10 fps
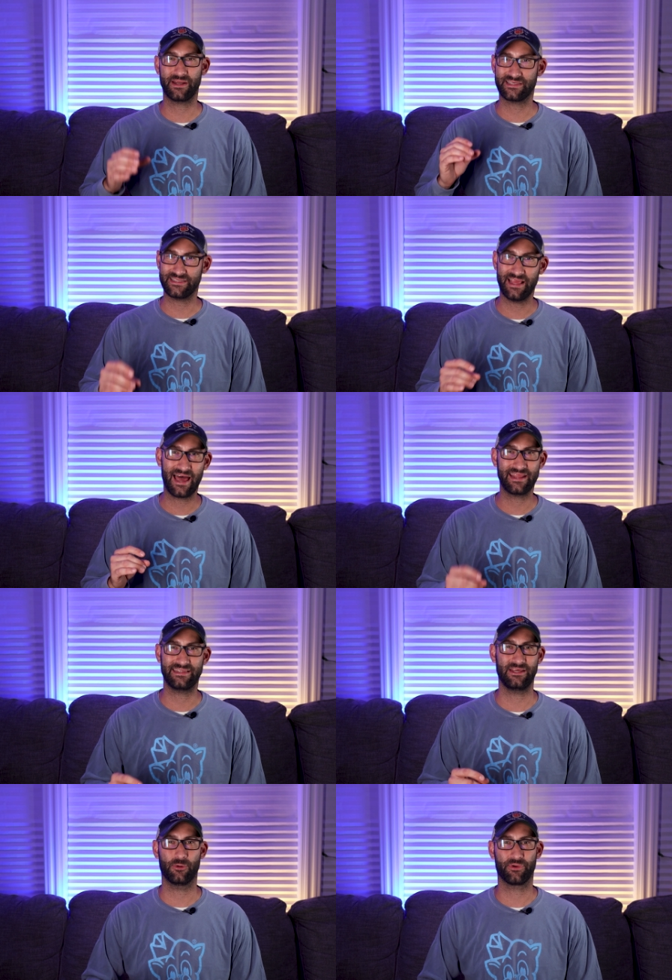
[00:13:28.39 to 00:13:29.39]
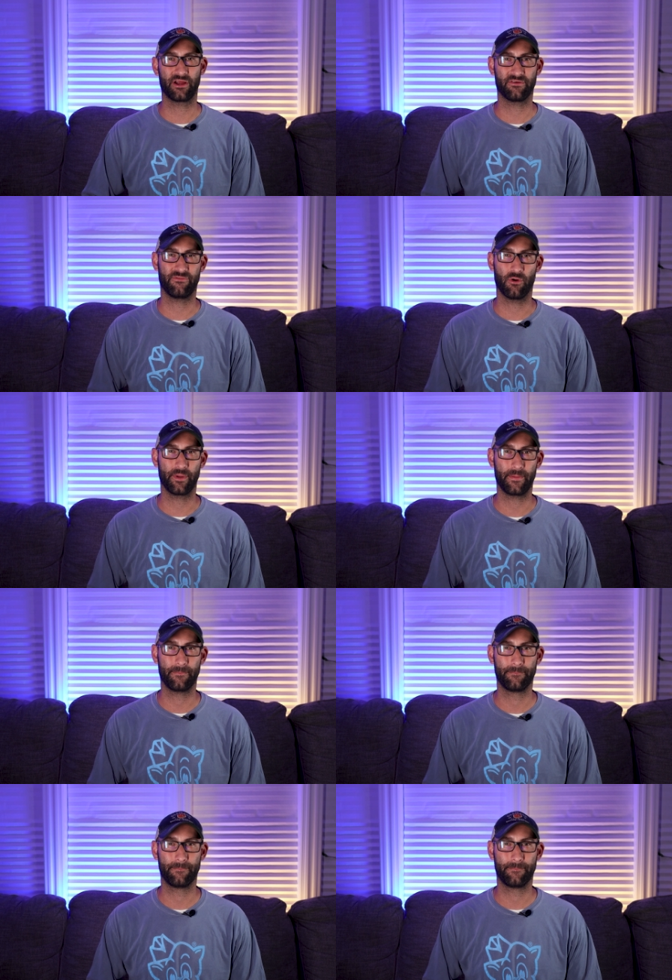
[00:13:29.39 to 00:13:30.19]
but it's not a deal breaker for me.